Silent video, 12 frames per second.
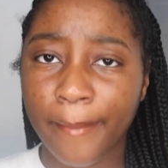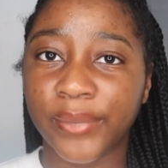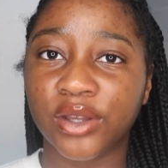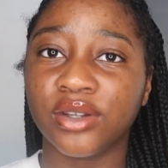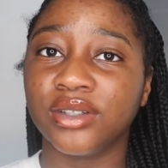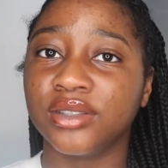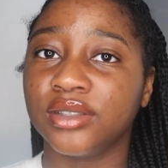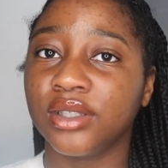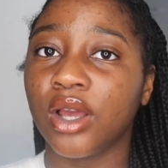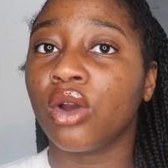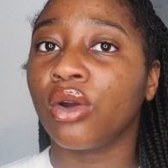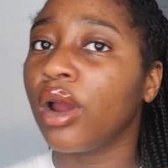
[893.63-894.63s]
because
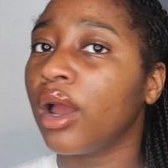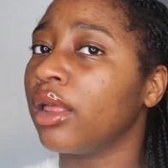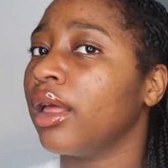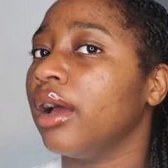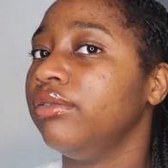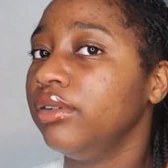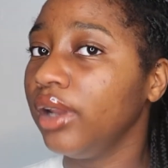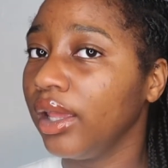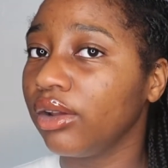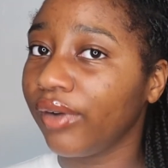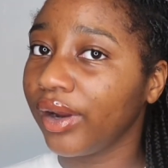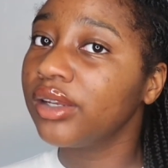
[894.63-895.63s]
I feel like
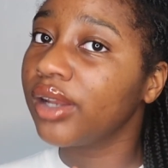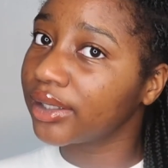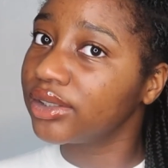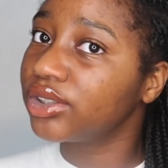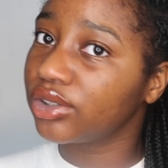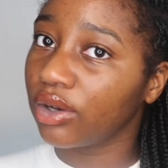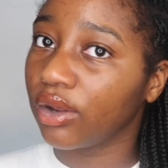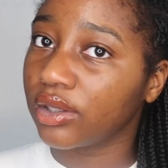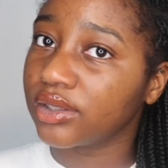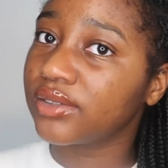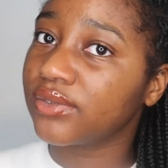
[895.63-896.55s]
grade 9 students,